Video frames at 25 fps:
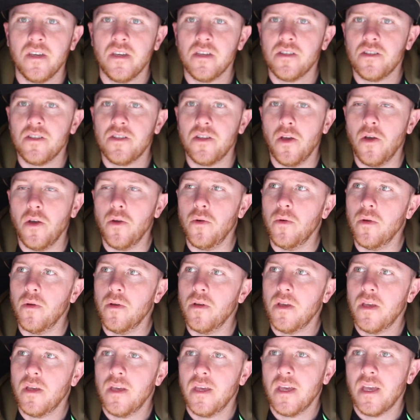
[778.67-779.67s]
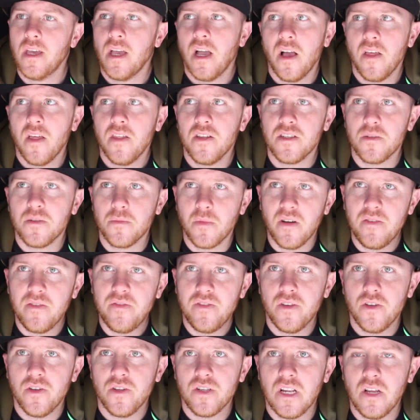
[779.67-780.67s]
So this is my
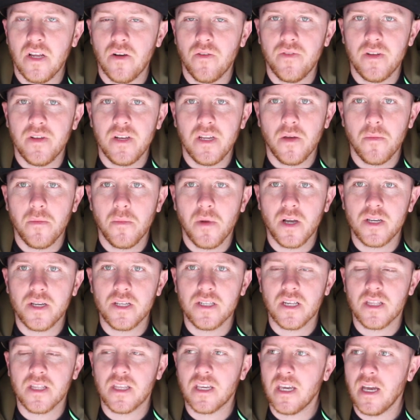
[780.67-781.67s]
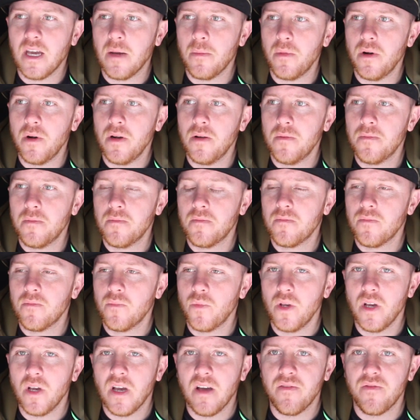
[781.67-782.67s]
first little video. Mikey's had the camera.
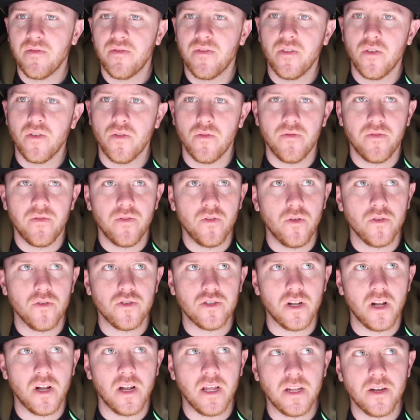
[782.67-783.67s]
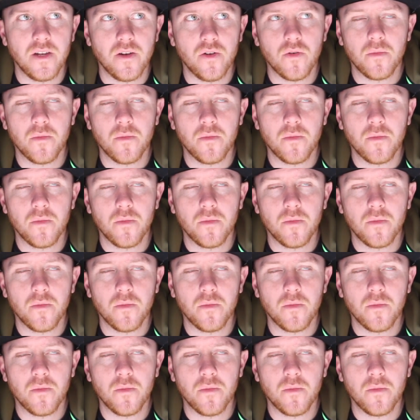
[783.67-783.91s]
We have unfortunately ended